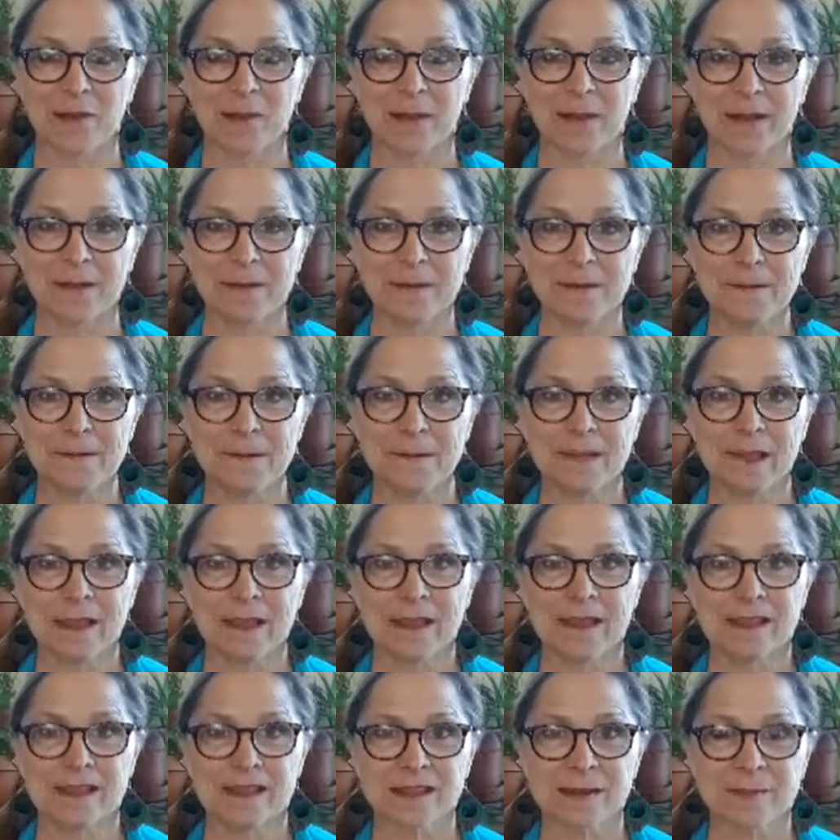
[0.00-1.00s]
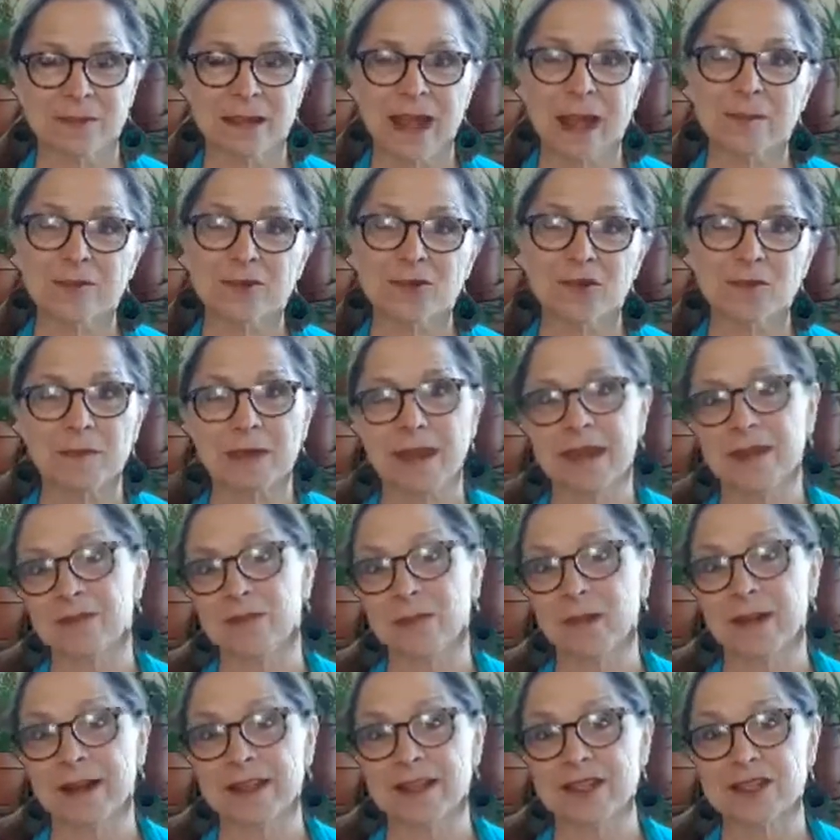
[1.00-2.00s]
But sometimes you may have
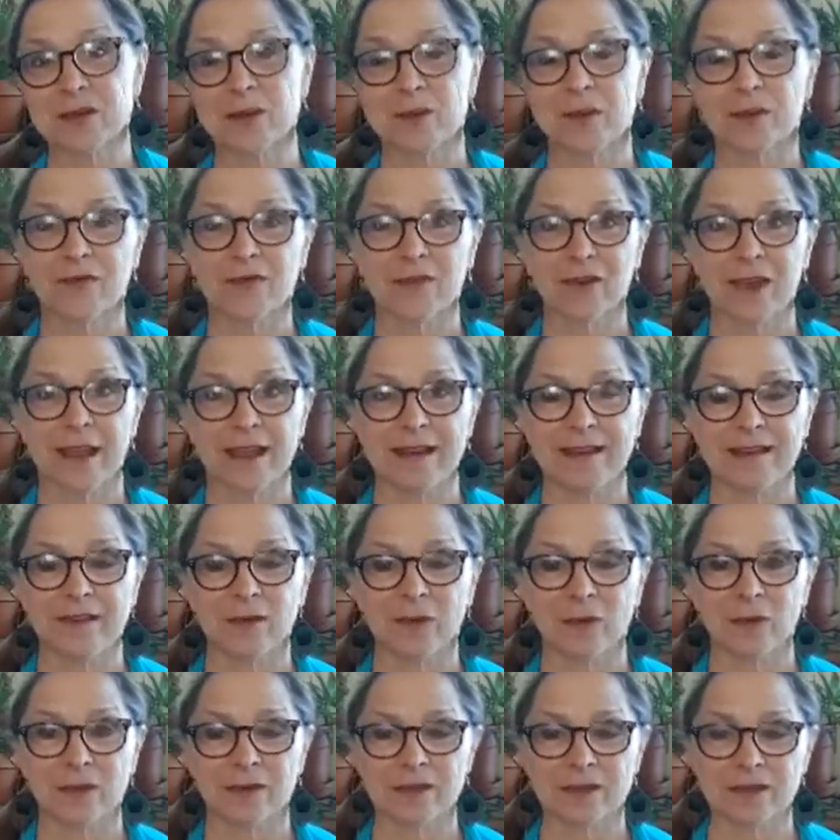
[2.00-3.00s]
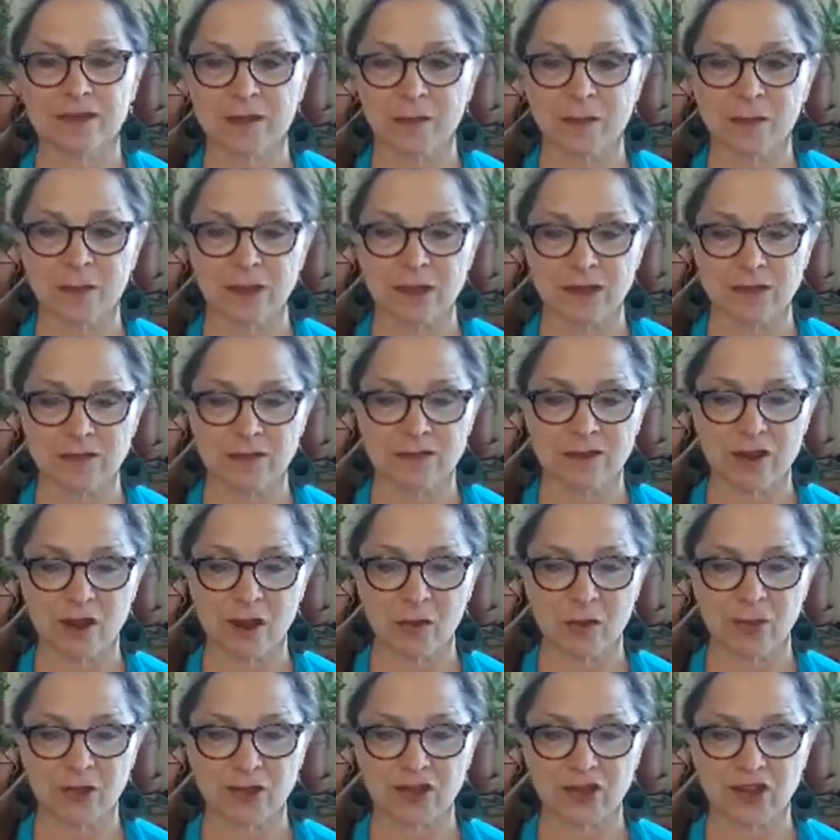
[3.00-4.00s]
run into a friend or someone that you know
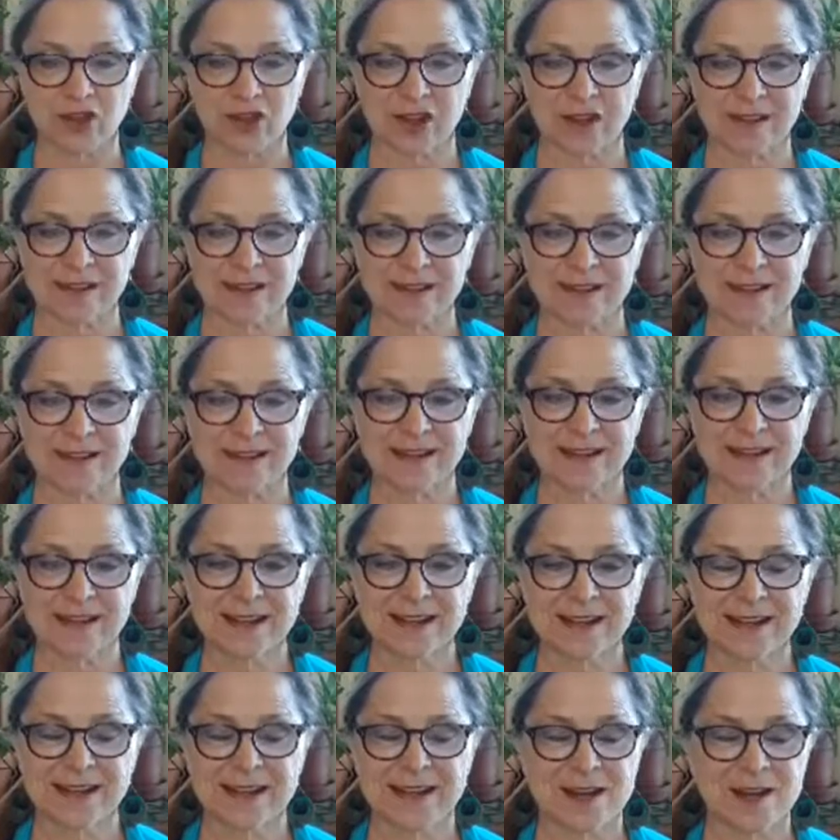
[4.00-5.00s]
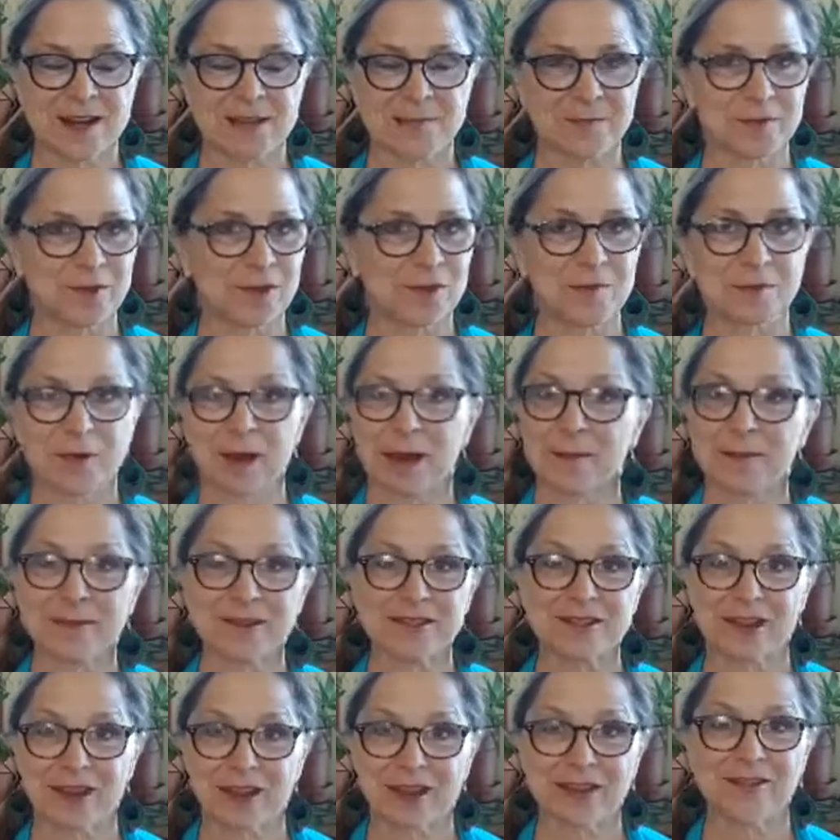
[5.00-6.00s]
that just could probably
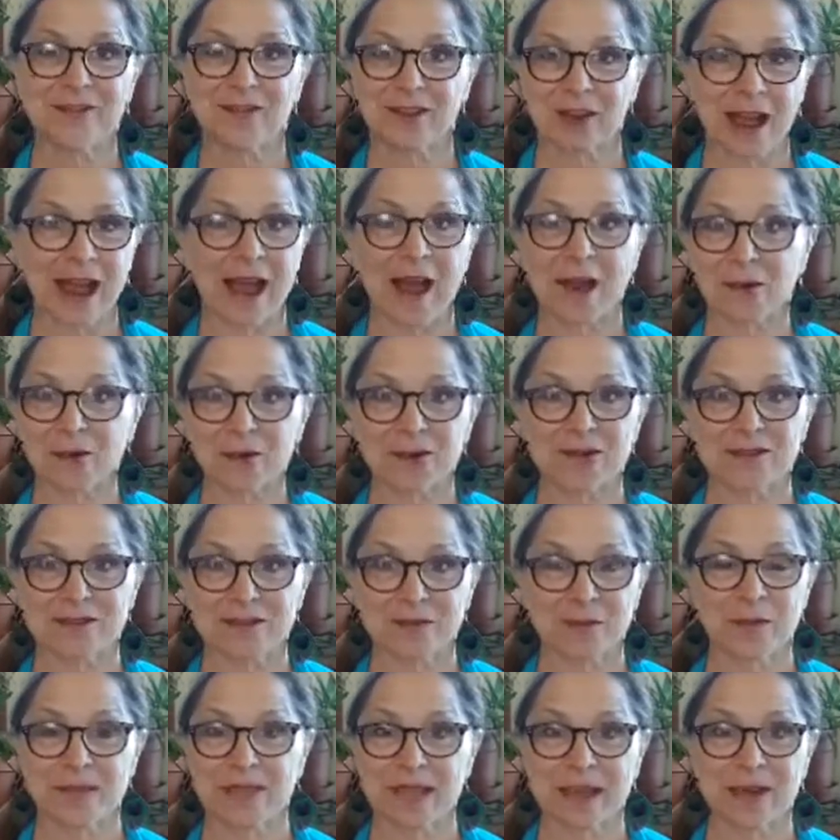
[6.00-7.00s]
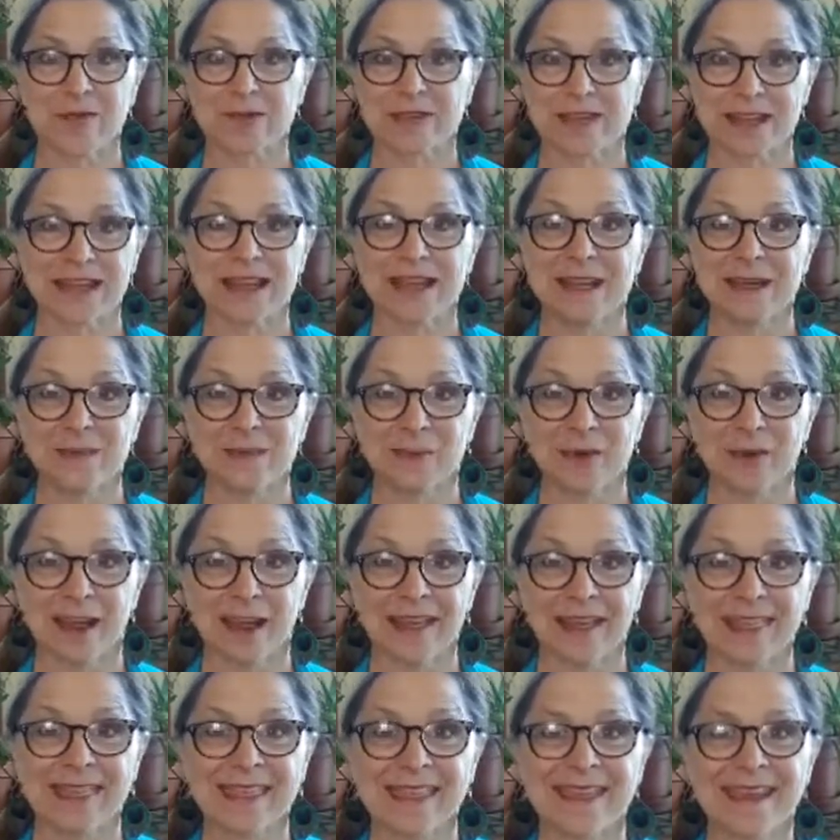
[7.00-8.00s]
talk for hours without taking a
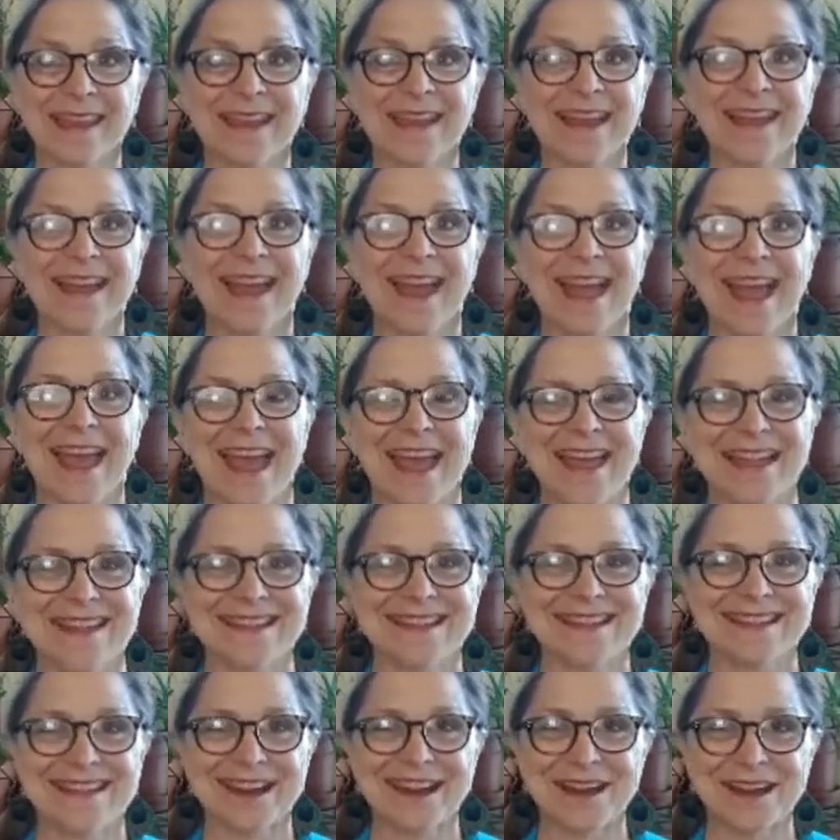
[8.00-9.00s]
breath. And